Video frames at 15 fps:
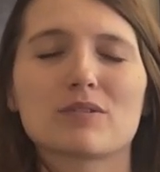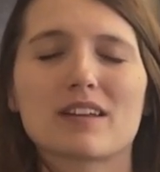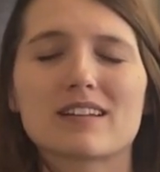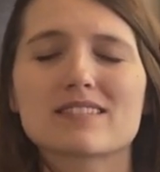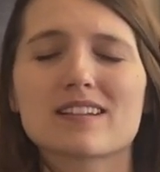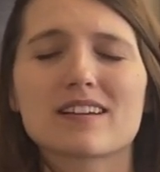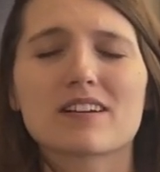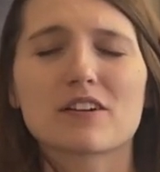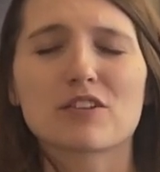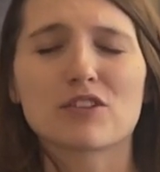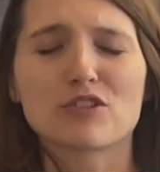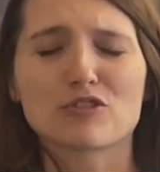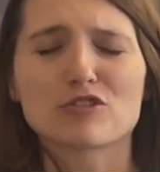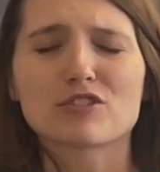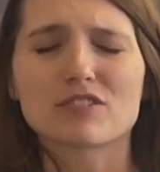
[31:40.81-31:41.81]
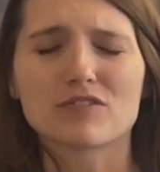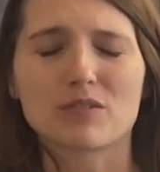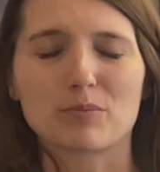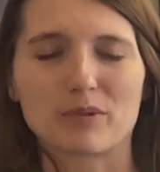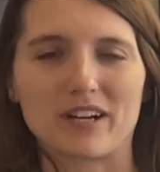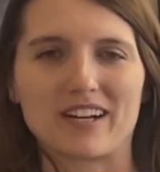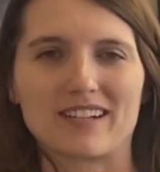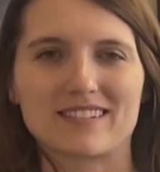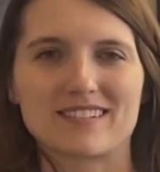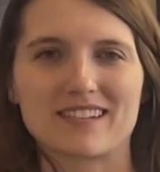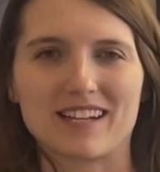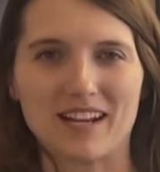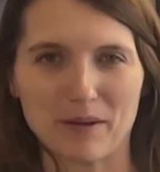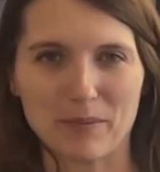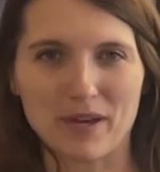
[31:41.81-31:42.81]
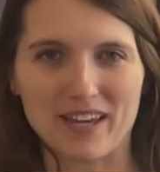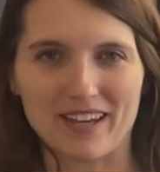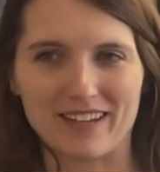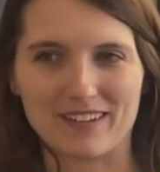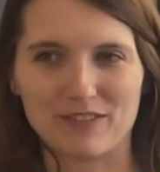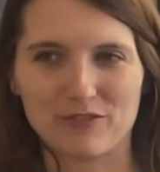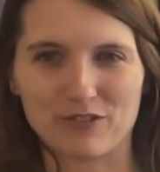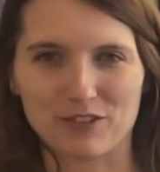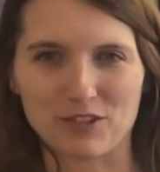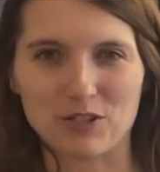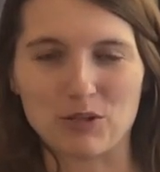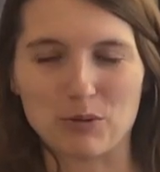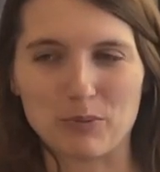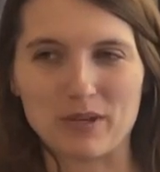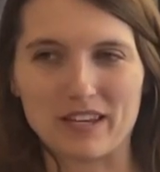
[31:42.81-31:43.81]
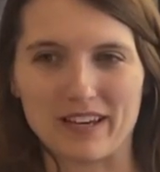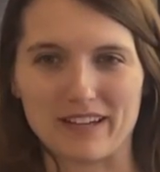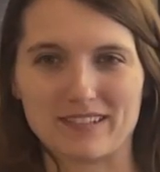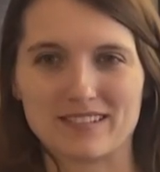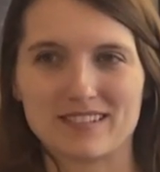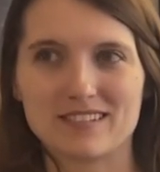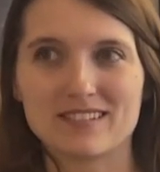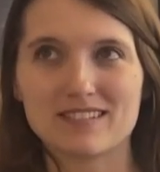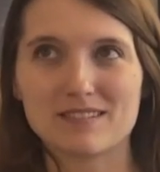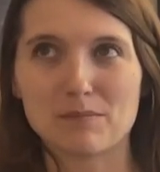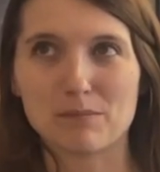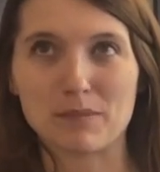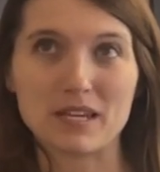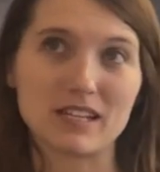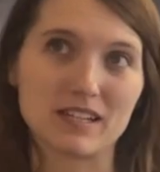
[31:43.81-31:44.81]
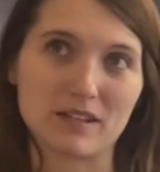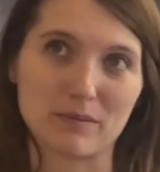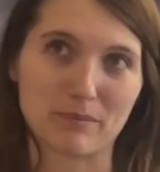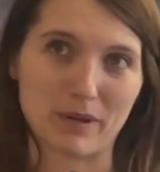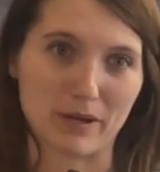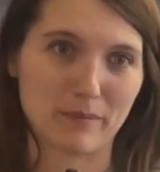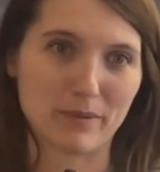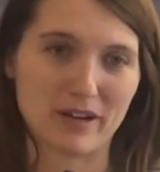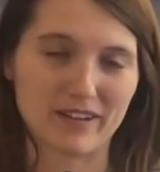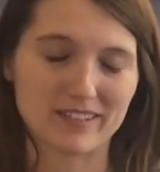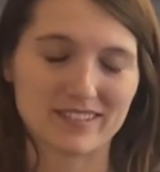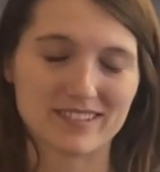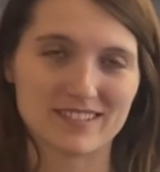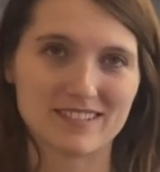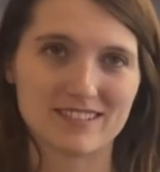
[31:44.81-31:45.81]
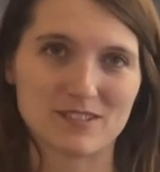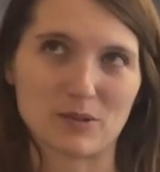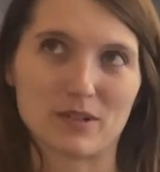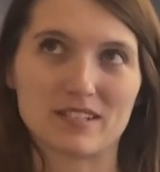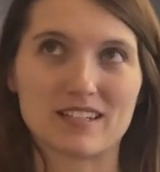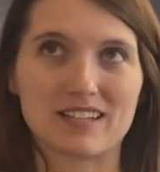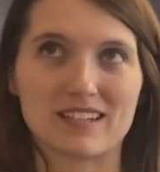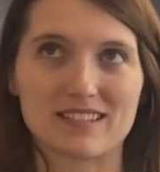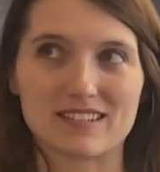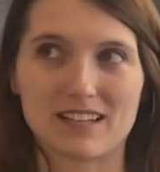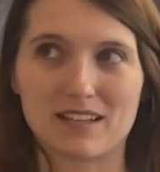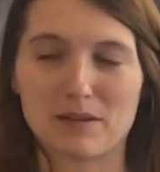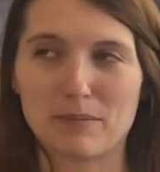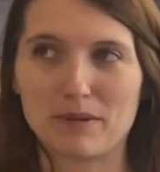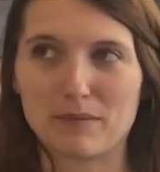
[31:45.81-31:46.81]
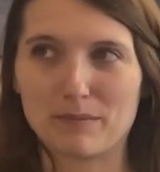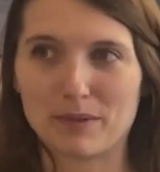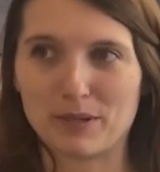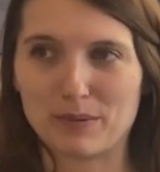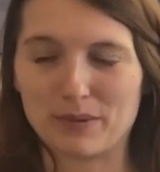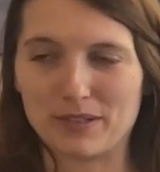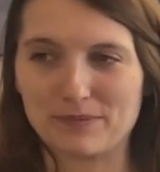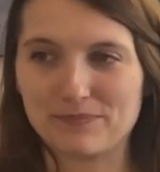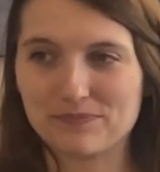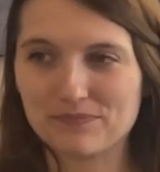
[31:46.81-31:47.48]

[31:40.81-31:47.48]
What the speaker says: that's like a third of the price that I paid for the UPS medium mailbox. So I did get a slightly bigger one